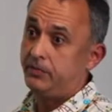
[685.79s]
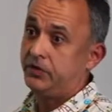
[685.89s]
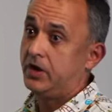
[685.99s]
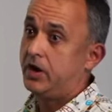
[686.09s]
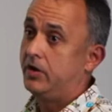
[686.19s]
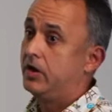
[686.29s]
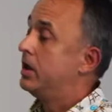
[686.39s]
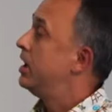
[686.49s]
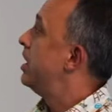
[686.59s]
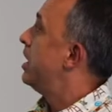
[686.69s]
So
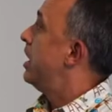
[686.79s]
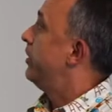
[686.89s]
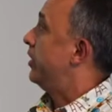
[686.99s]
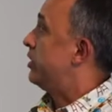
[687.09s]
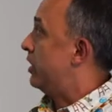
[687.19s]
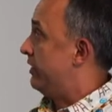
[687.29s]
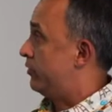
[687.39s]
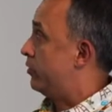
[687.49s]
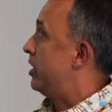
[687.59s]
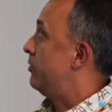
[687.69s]
it's
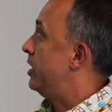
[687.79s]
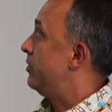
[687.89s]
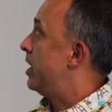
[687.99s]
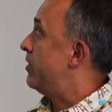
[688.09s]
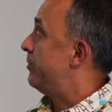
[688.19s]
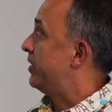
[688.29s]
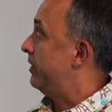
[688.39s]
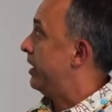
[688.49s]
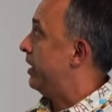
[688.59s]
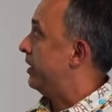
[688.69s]
growing really well up
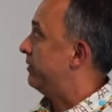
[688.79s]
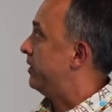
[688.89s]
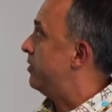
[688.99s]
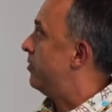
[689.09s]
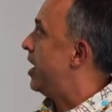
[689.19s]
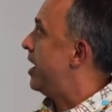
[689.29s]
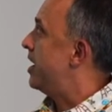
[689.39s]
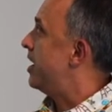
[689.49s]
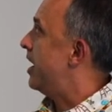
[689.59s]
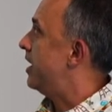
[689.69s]
Casino Way,
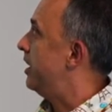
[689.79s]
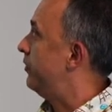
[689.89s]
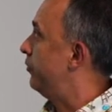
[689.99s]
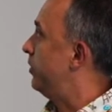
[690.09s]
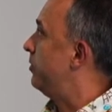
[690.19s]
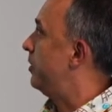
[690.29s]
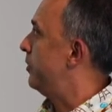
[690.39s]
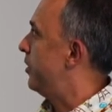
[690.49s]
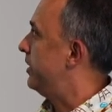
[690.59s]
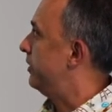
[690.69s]
and it's doing really
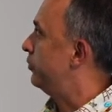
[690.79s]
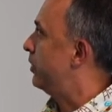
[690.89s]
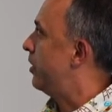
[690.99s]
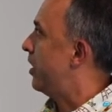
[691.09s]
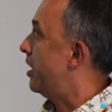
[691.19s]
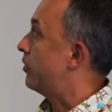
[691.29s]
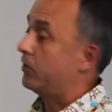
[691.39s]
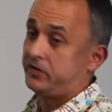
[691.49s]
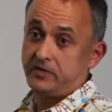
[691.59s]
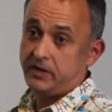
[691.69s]
well here as well, and
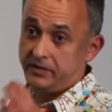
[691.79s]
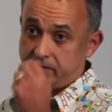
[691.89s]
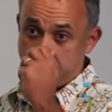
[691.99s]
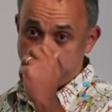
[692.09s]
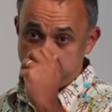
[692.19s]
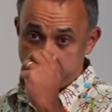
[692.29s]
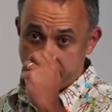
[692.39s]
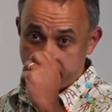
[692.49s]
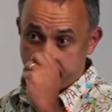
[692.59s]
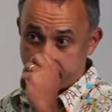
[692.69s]
across the sites that we have them
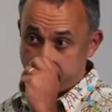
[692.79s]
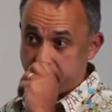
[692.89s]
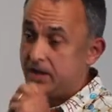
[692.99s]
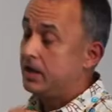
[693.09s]
planted. So